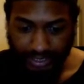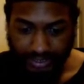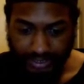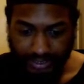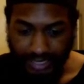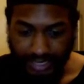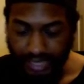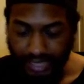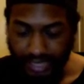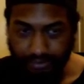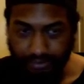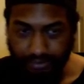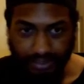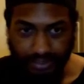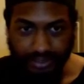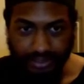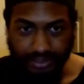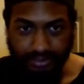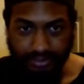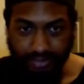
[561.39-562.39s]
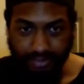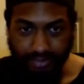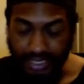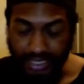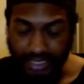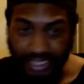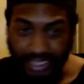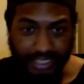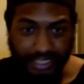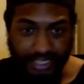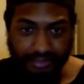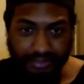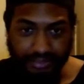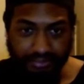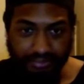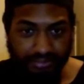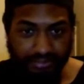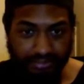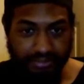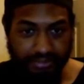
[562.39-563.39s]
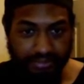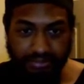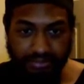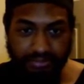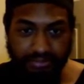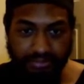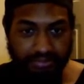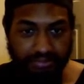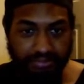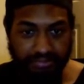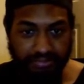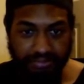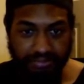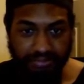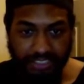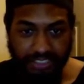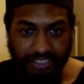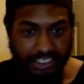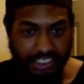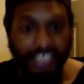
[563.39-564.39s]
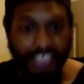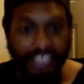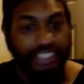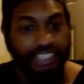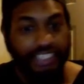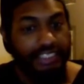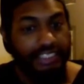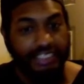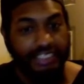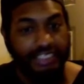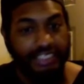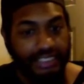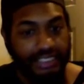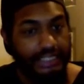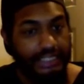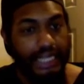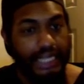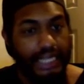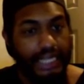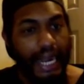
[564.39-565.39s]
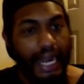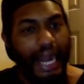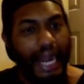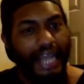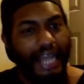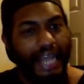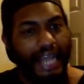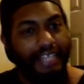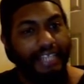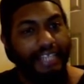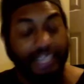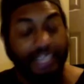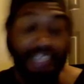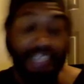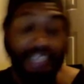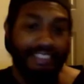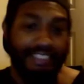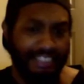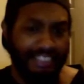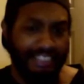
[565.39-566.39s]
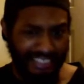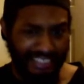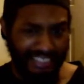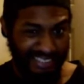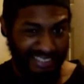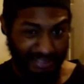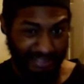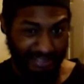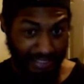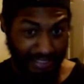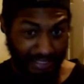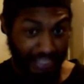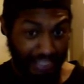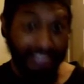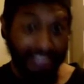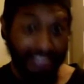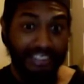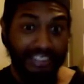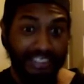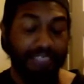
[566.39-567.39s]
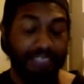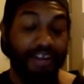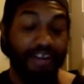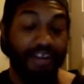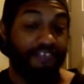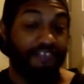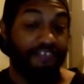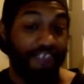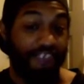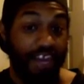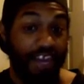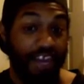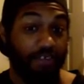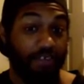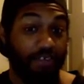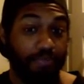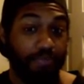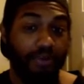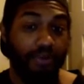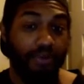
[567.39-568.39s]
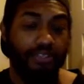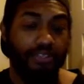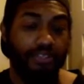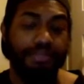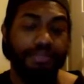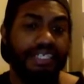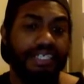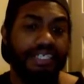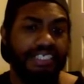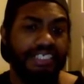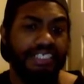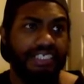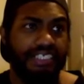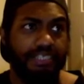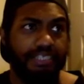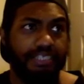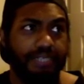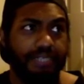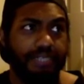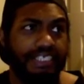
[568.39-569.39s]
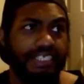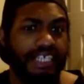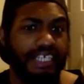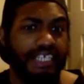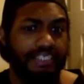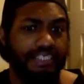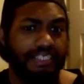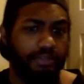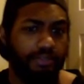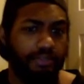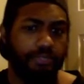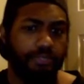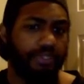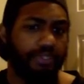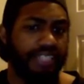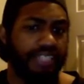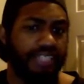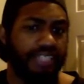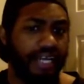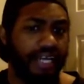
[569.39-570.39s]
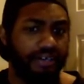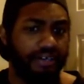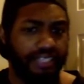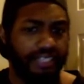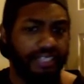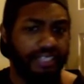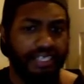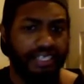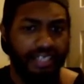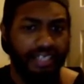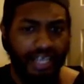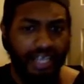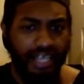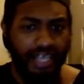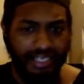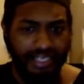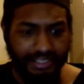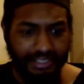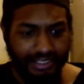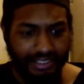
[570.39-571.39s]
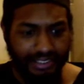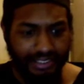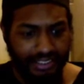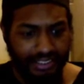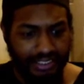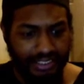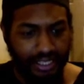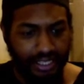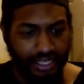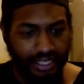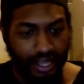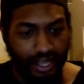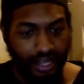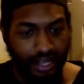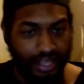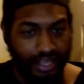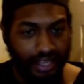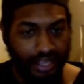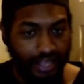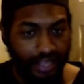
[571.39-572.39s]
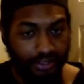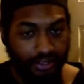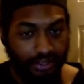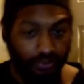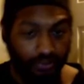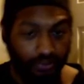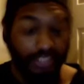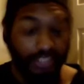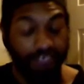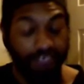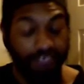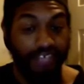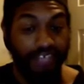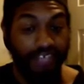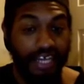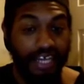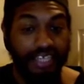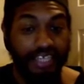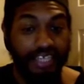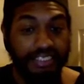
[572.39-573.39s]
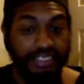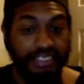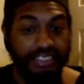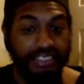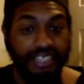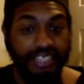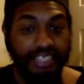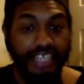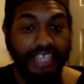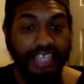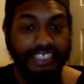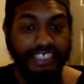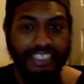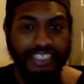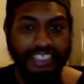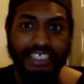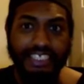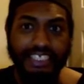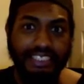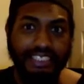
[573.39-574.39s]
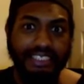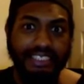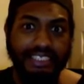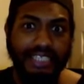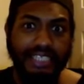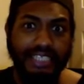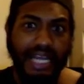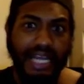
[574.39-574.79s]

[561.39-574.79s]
Kate McKinnon, she's, like I said, she's my favorite, but only because she seems like she has the most personality, and the reason for that is that she's